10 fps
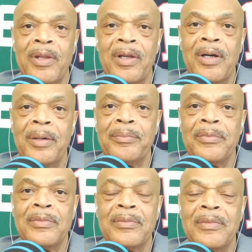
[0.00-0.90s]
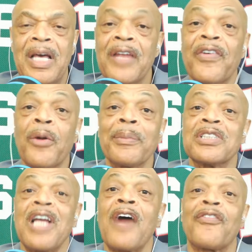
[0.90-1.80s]
NFL
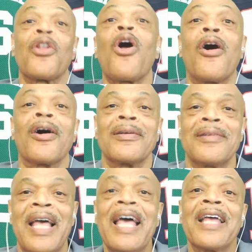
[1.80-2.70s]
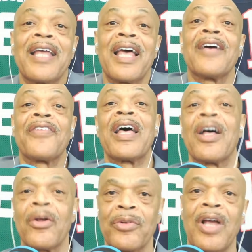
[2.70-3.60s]
means not for long.
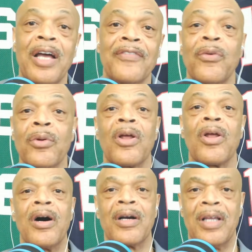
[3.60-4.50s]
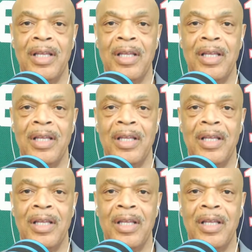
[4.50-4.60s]
NFL, not for long.